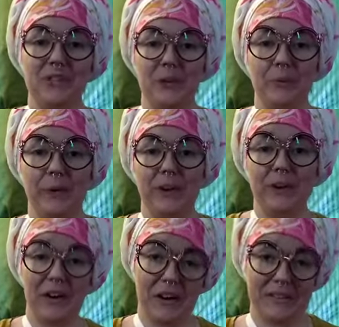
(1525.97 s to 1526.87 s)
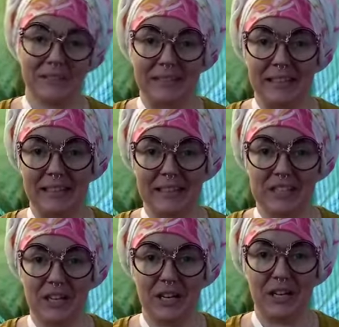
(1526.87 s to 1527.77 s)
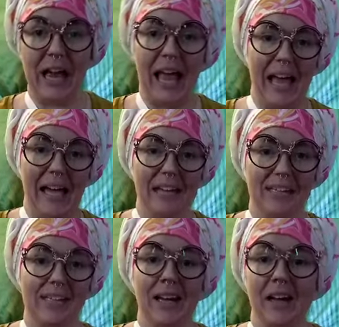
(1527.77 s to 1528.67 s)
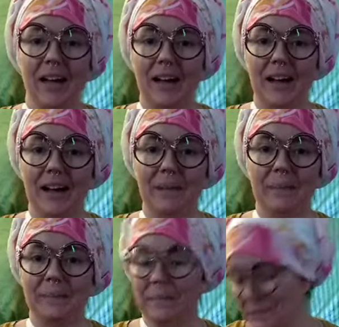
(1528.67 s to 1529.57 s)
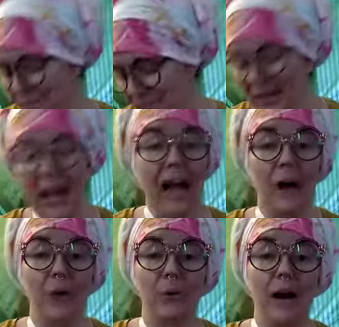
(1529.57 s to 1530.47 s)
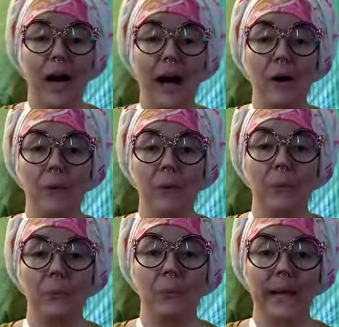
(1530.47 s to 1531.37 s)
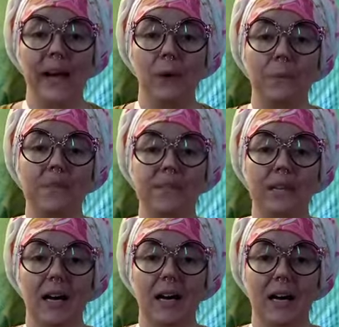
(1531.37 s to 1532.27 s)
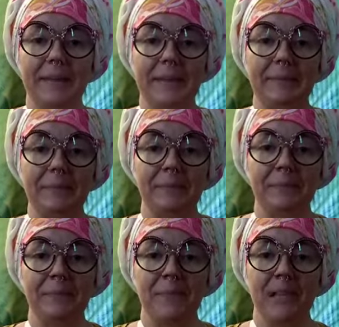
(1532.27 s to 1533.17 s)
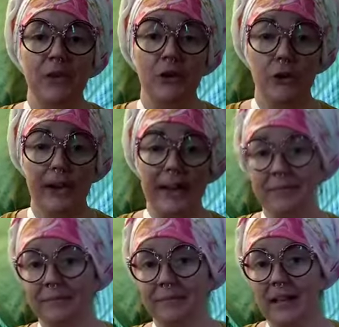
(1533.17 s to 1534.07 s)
to put in our garden this year, and um, how how we helped uh, Ukraine.